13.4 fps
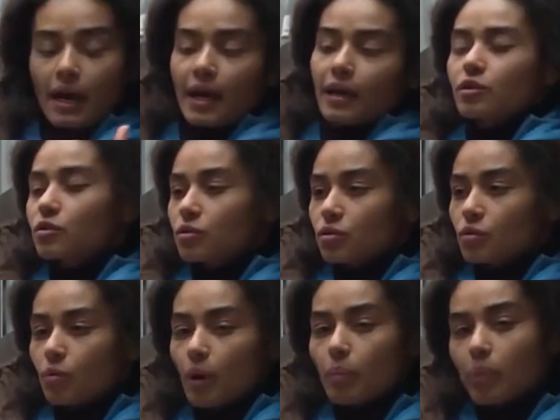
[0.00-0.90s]
I had
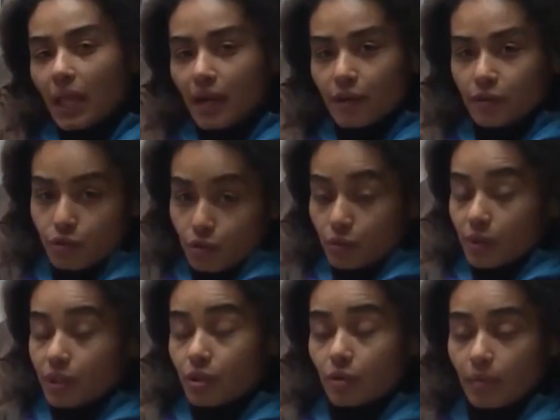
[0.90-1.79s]
to apply
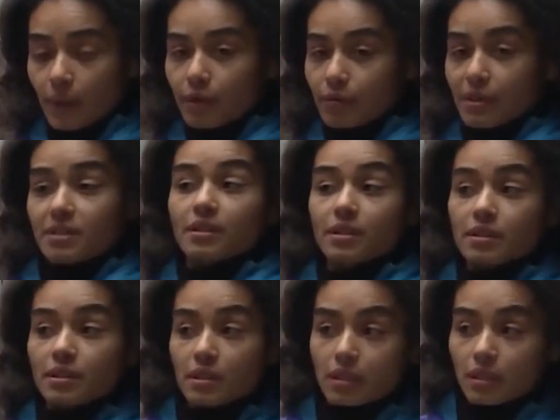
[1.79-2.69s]
to renew my
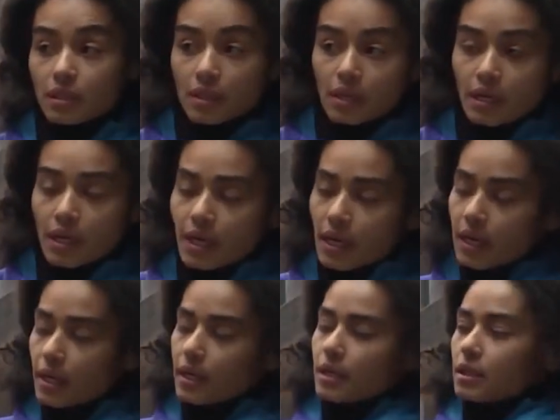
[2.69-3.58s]
residency,
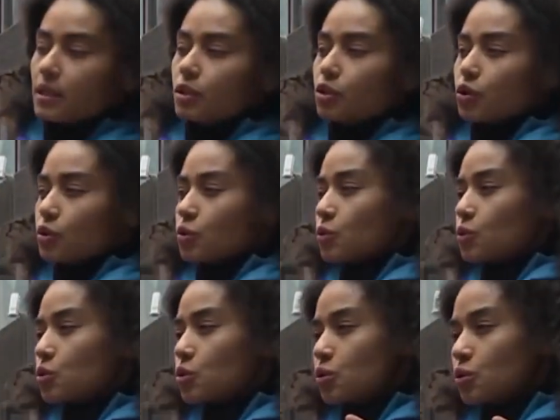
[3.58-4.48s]
and
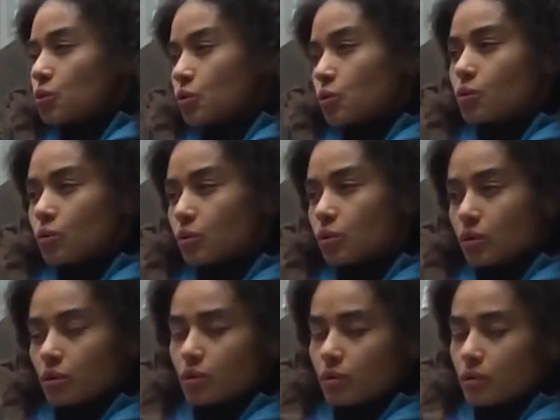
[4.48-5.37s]
due to
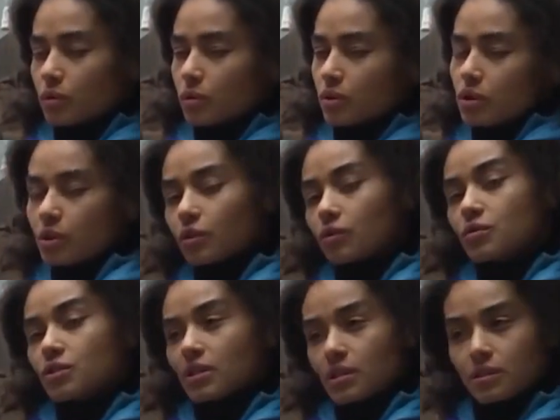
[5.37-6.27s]

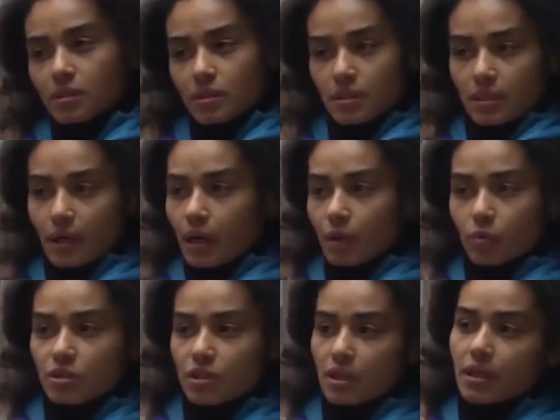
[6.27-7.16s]
circumstances that
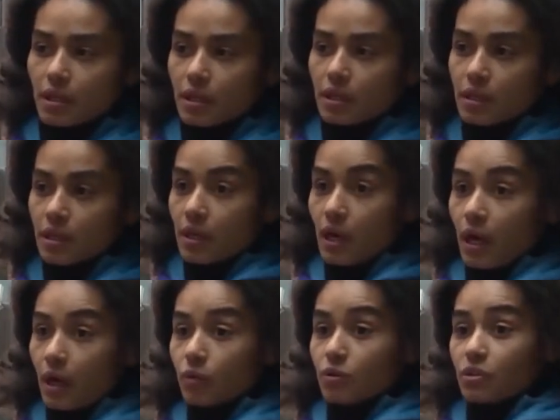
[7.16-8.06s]
I was in,
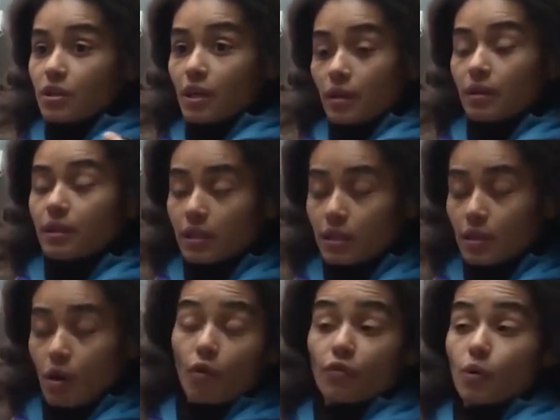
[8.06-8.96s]
I was
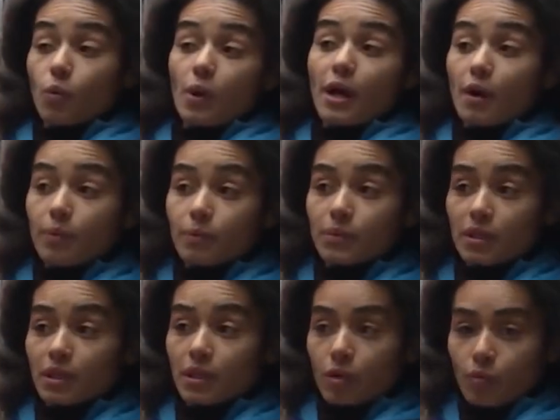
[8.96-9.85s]
getting
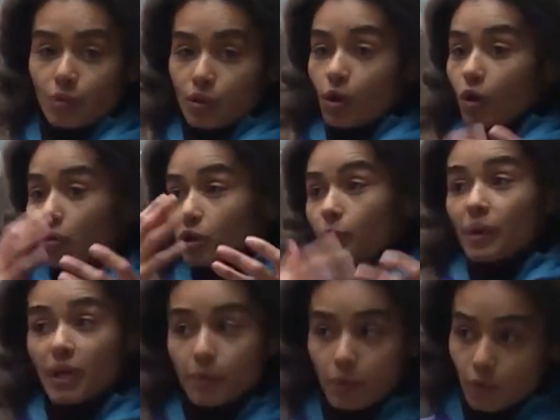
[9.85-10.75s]
overwhelmed with all the
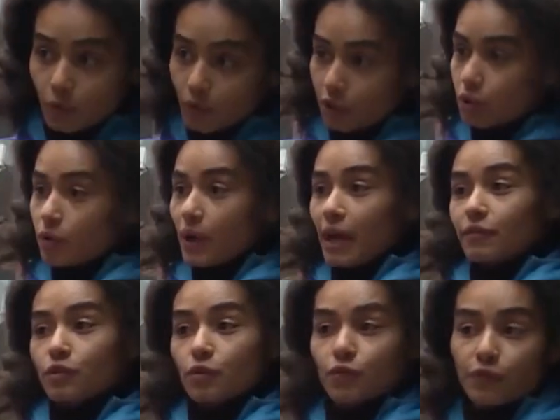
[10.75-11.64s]
paperwork you
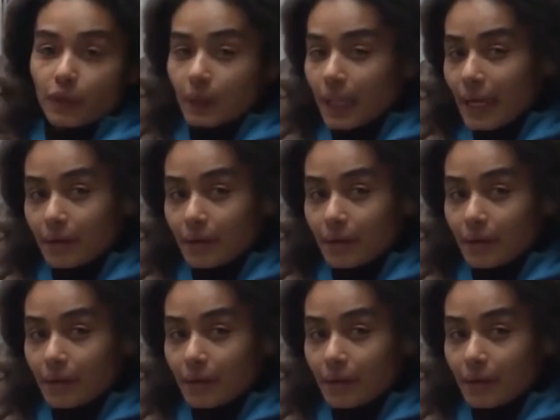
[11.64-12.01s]
have to fill